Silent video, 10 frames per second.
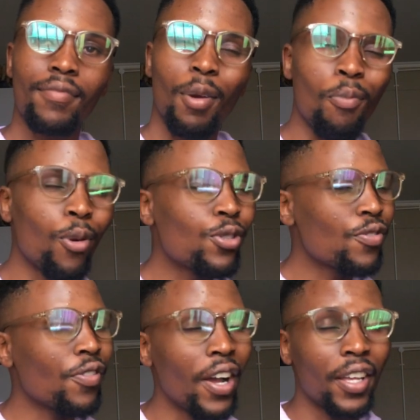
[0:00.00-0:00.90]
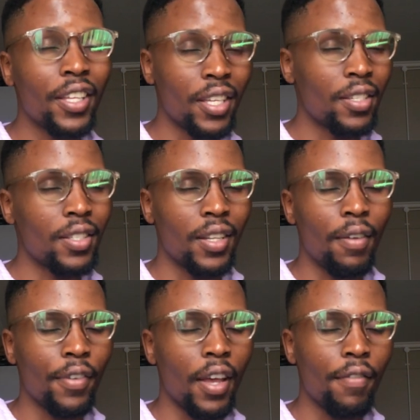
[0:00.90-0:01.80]
the most fire kiss that
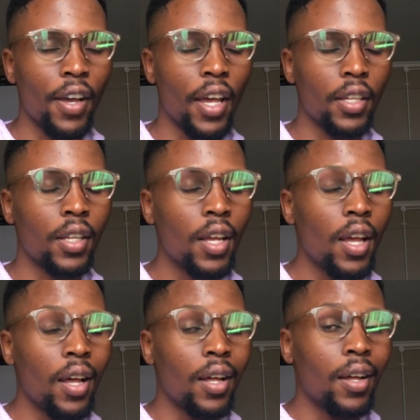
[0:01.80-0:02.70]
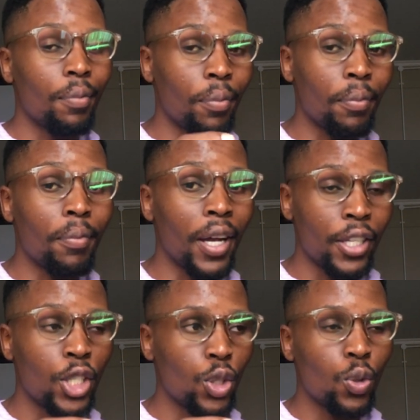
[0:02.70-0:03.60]
I've ever had.
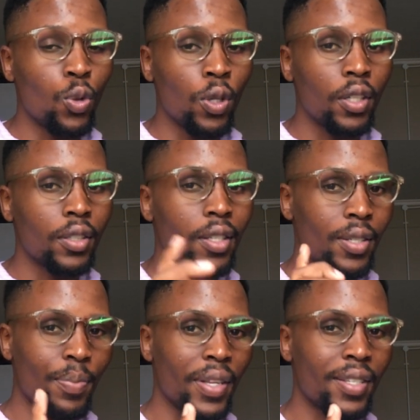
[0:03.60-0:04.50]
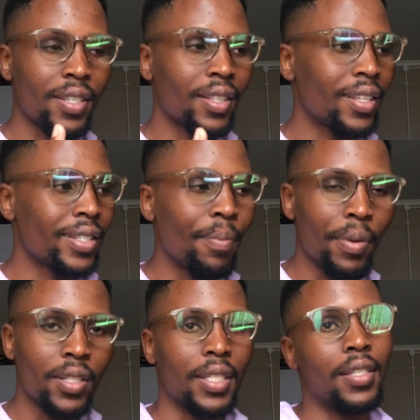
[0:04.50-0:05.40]
Mind you, this person is the
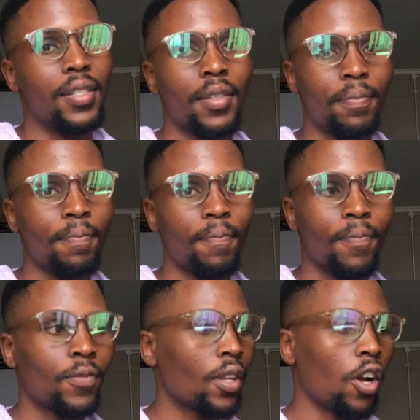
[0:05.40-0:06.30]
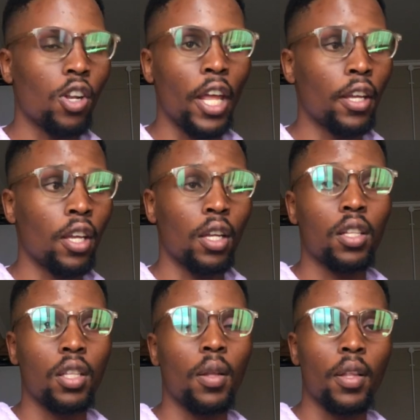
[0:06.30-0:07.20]
best kiss. Like,
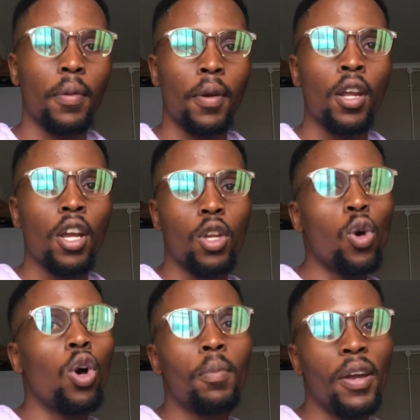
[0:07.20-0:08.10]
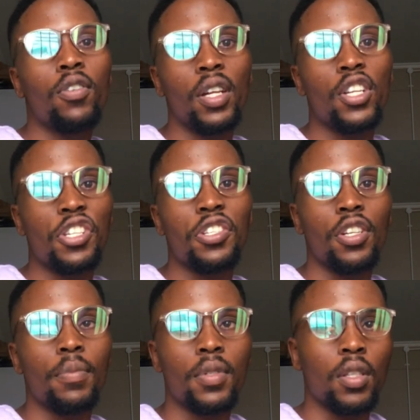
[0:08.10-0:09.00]
in all my
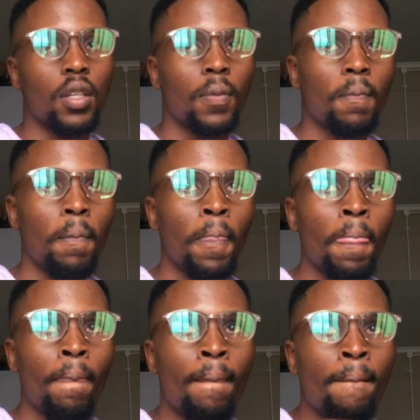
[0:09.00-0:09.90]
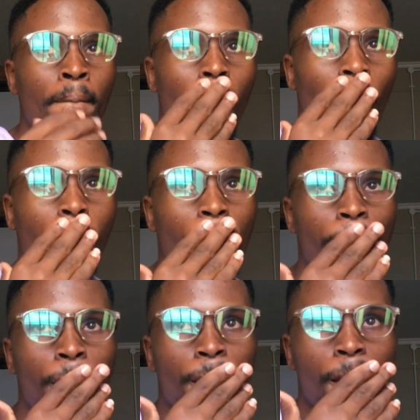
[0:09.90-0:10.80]
relationships, né, I
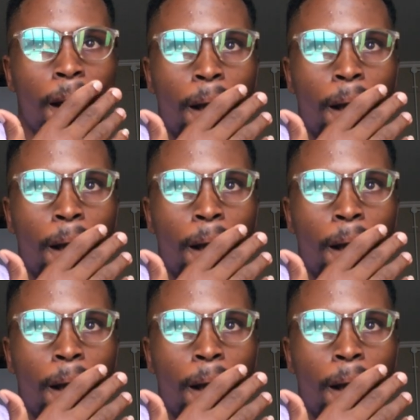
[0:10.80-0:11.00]
think